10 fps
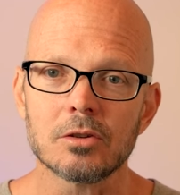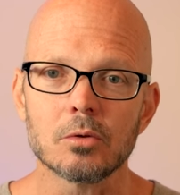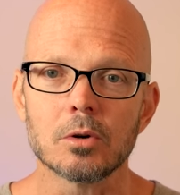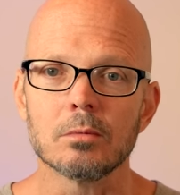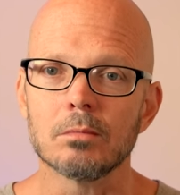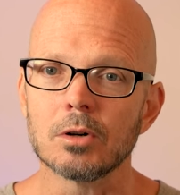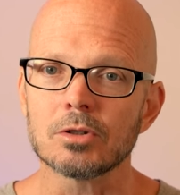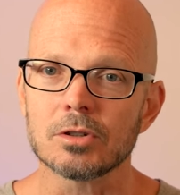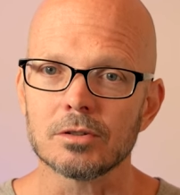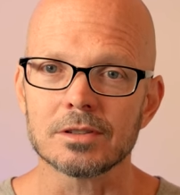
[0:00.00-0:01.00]
your
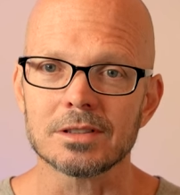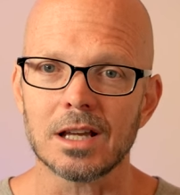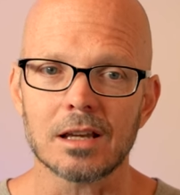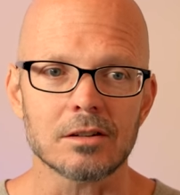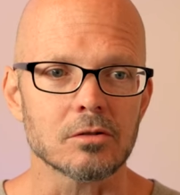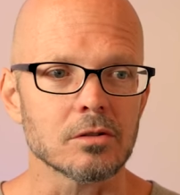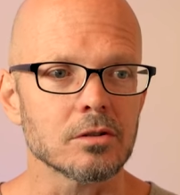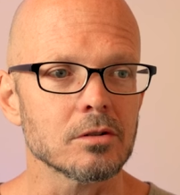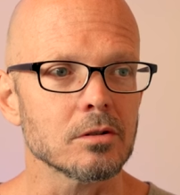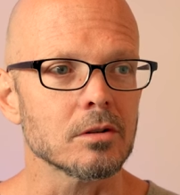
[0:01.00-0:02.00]
emotional state, your
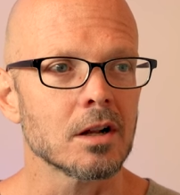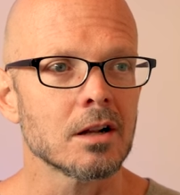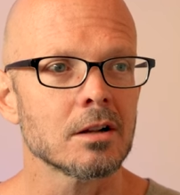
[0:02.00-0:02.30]
your